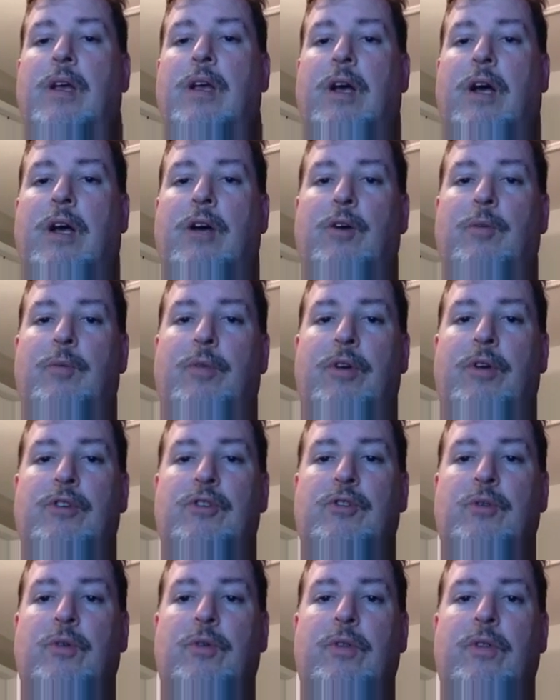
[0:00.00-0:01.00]
I hope you
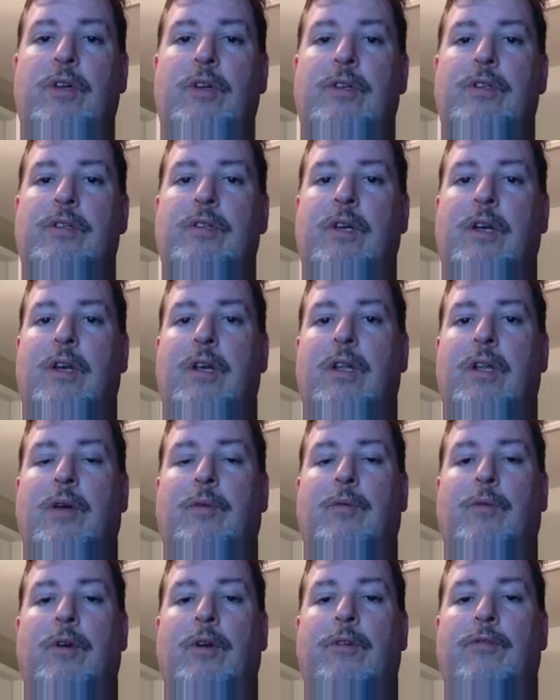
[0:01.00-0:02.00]
enjoyed this, and I
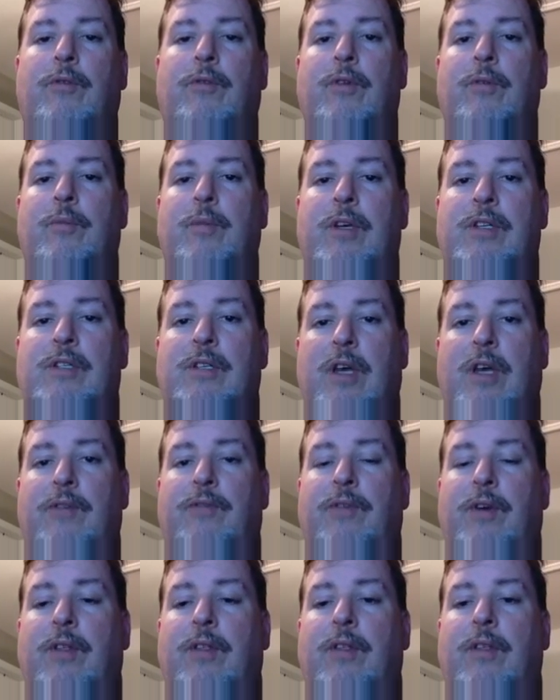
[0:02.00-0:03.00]
want everyone to be
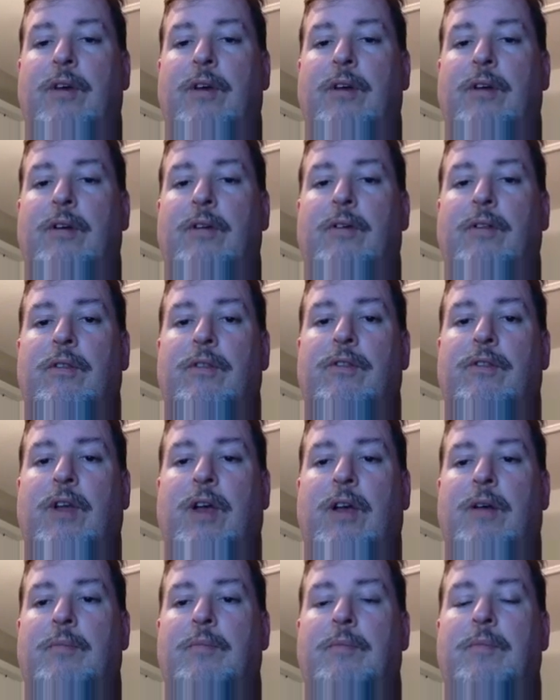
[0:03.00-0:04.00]
safe out there during this
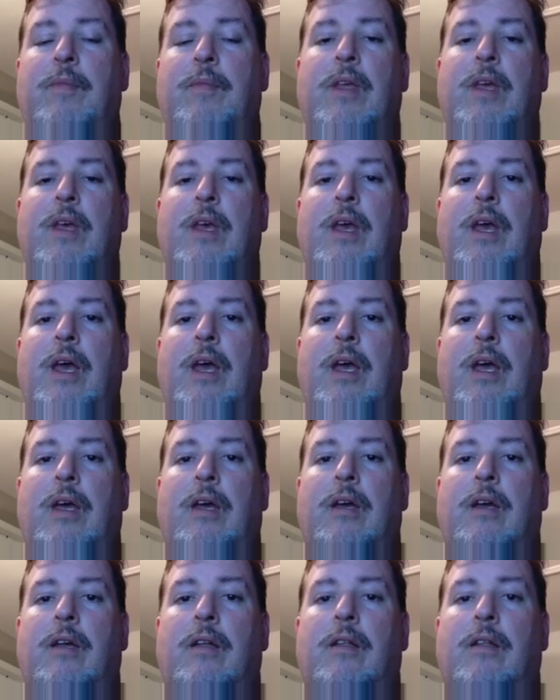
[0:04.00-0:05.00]
time,
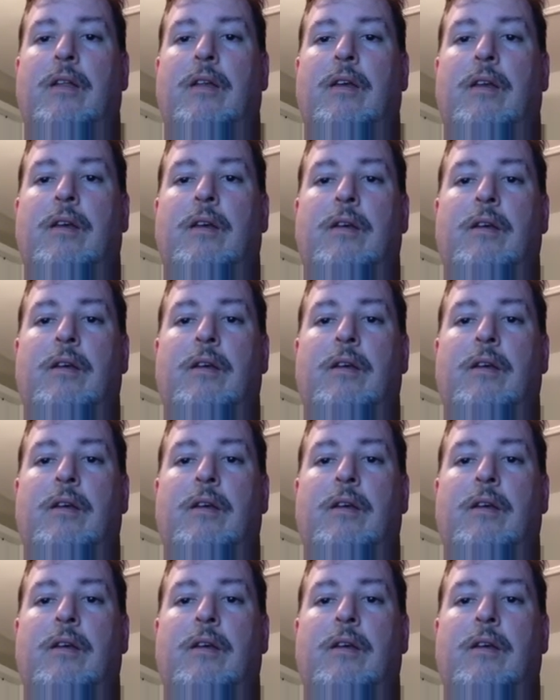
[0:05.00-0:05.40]
and